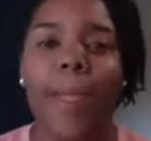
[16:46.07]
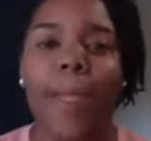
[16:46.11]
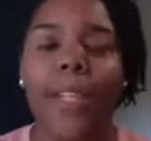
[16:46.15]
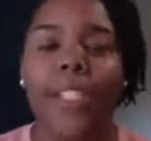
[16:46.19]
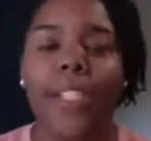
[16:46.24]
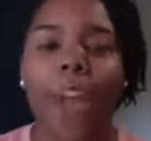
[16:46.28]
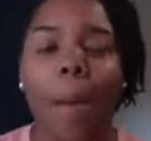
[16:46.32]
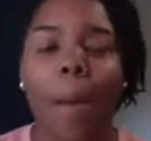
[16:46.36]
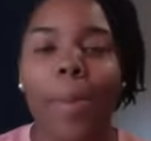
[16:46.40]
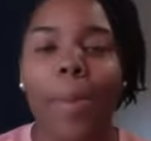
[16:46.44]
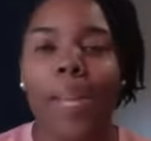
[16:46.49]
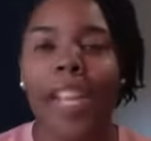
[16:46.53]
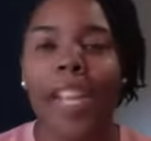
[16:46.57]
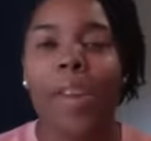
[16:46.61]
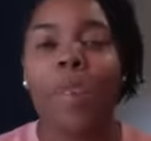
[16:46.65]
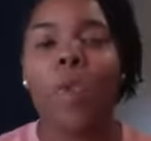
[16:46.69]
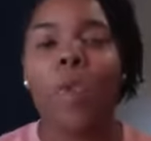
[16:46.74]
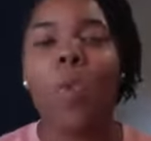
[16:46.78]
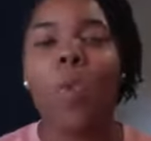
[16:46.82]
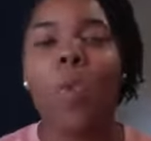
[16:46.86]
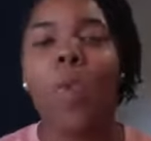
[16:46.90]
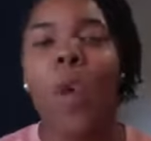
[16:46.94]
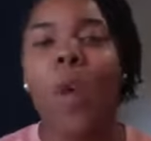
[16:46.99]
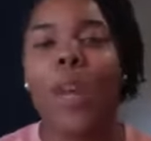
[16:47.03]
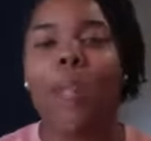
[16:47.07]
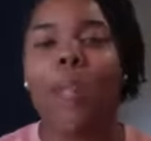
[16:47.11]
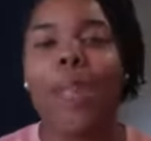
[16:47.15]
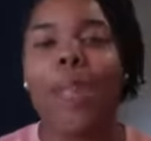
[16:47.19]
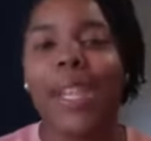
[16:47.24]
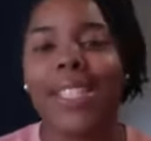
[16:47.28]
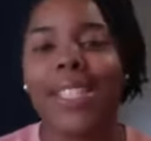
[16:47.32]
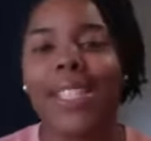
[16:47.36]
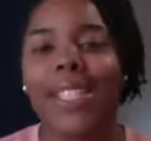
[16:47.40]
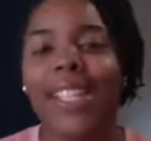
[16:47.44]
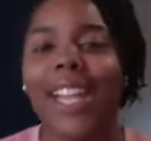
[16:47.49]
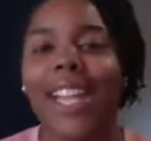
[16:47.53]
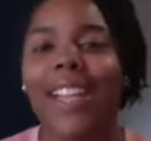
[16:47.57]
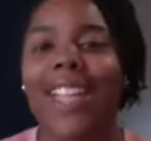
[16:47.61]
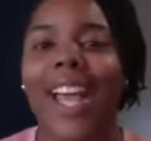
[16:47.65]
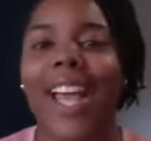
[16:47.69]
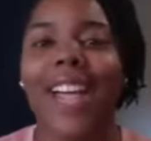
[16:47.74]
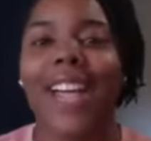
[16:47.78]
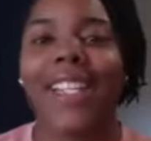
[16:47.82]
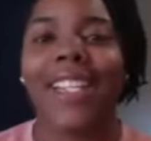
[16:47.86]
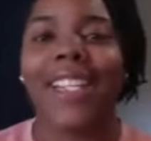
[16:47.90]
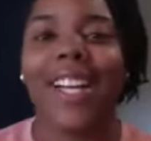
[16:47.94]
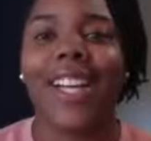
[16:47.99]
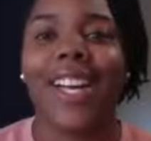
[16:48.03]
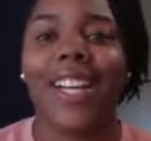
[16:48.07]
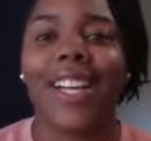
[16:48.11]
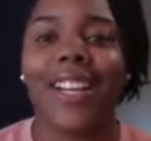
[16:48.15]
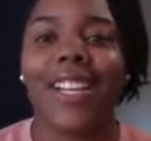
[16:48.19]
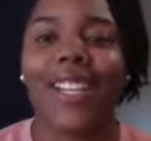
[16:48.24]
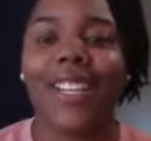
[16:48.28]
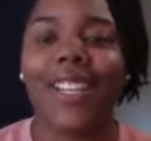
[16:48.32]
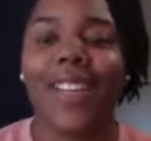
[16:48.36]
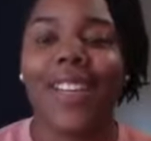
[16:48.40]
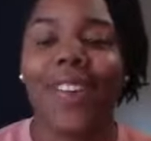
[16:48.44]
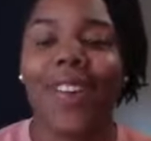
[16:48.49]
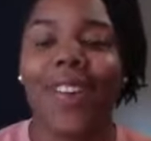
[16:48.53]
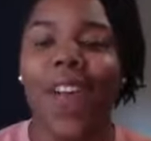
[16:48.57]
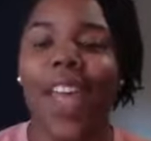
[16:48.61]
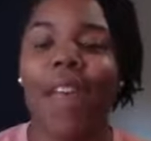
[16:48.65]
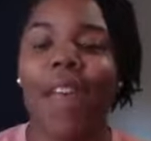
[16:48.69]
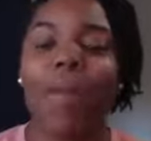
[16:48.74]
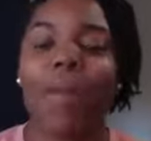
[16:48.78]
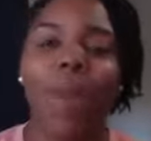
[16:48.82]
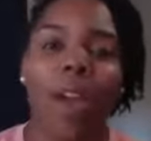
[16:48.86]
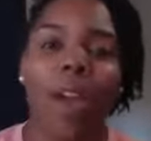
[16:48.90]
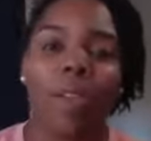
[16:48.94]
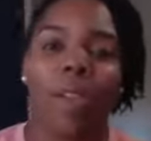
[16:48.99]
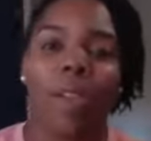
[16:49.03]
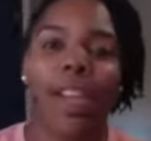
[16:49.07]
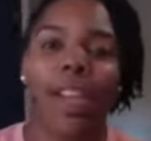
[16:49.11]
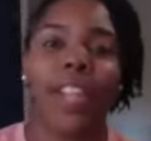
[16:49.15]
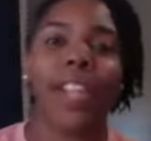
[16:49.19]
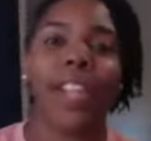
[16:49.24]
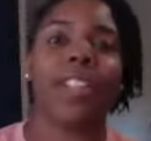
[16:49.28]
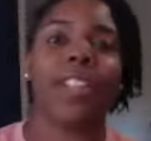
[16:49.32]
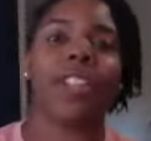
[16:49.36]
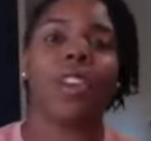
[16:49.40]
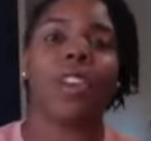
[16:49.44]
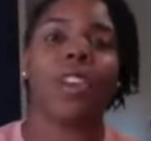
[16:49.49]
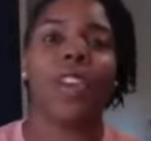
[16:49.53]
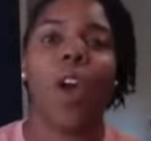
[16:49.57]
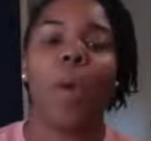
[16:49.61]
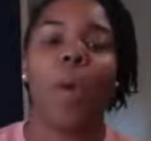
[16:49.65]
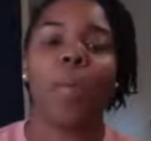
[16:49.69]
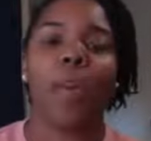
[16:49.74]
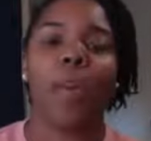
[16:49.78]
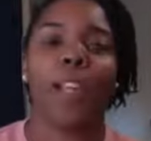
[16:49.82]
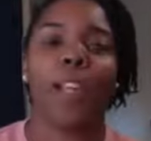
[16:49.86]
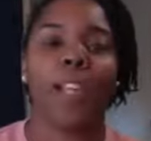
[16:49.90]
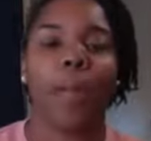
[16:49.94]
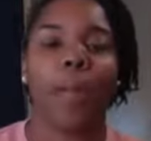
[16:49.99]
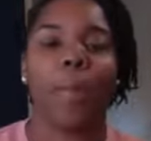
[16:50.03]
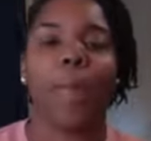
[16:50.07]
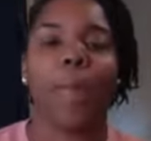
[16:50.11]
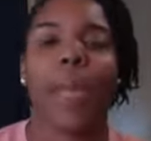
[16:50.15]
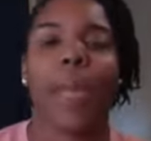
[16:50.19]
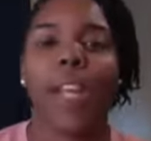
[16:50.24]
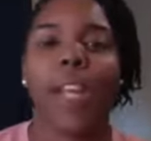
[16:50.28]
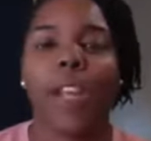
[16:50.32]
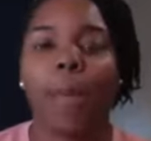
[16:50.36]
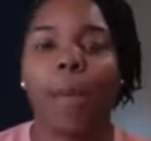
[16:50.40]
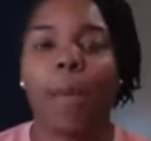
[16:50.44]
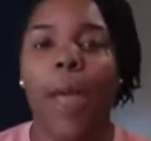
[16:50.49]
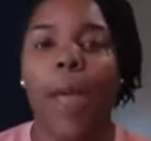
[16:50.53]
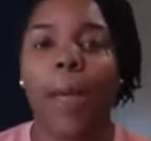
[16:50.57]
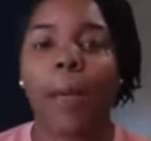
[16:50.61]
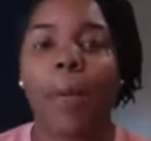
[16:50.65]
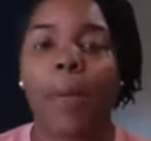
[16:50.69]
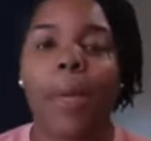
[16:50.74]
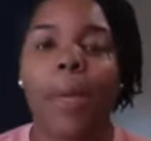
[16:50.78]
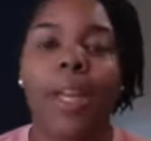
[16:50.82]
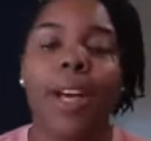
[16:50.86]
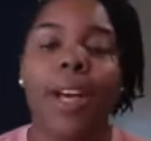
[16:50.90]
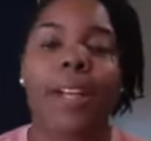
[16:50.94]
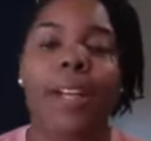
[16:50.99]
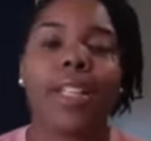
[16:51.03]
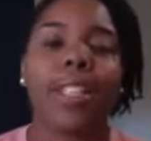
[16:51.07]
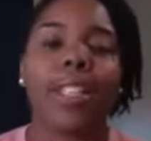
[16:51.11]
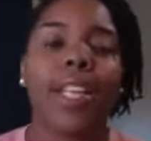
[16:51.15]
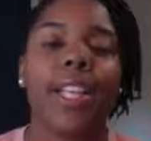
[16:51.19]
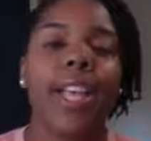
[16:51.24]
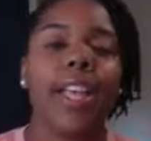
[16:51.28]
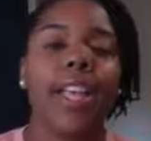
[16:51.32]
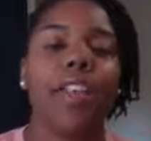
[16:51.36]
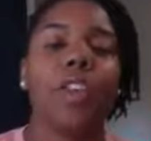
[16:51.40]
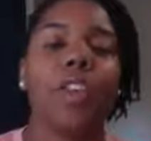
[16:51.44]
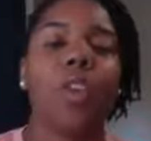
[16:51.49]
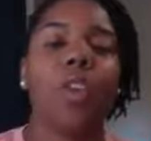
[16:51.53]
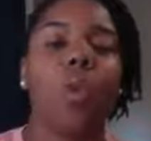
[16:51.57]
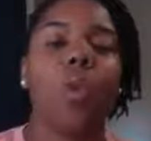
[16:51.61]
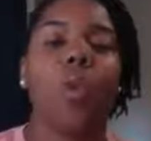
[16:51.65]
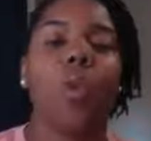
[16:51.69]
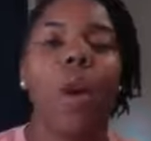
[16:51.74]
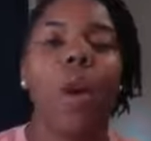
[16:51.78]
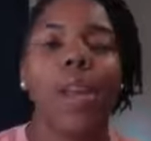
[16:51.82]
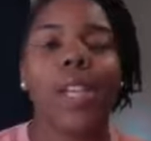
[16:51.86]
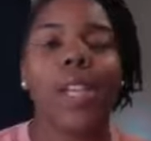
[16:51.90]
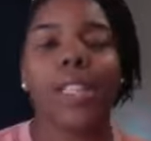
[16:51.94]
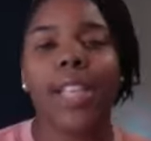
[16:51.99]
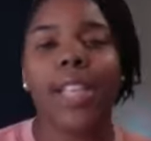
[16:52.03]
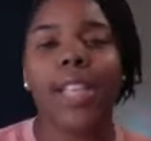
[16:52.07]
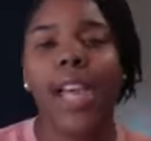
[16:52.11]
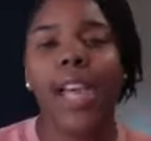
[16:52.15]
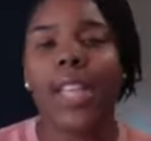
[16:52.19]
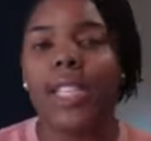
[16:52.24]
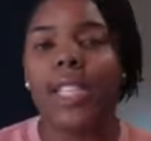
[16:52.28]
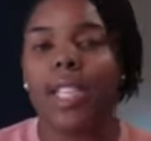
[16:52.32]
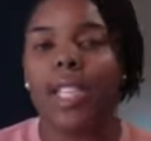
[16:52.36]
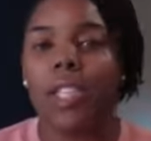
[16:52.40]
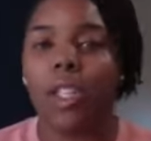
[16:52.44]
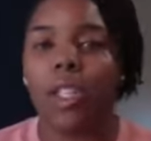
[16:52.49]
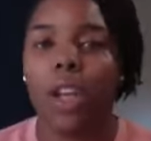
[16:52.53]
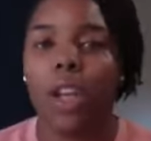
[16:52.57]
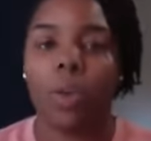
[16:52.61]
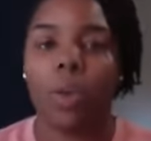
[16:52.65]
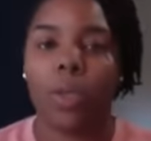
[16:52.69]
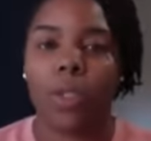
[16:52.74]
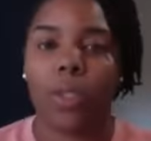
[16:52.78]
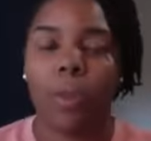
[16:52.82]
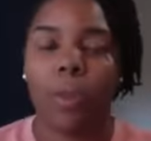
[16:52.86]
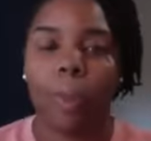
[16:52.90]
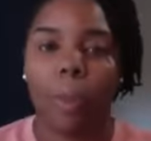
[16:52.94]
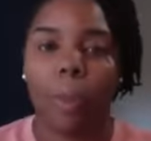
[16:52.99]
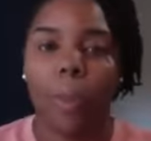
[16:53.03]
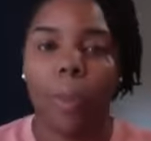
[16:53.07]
So I'm going to give you 1 minute to get that done, right? 1 minute to get your notebook, your pen, your paper, because you want to take these notes.